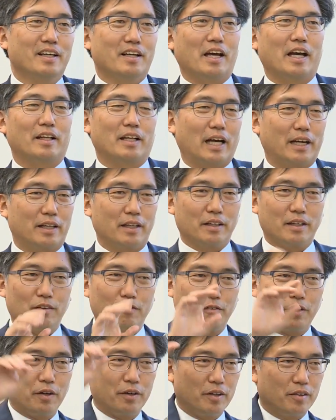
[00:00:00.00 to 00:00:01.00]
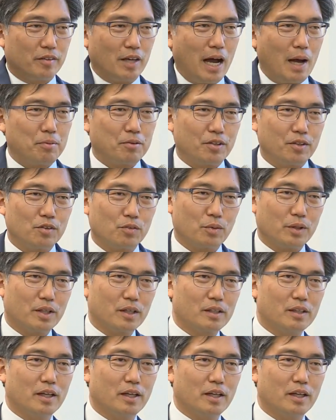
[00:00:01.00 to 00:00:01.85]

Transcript: And I can give various options with the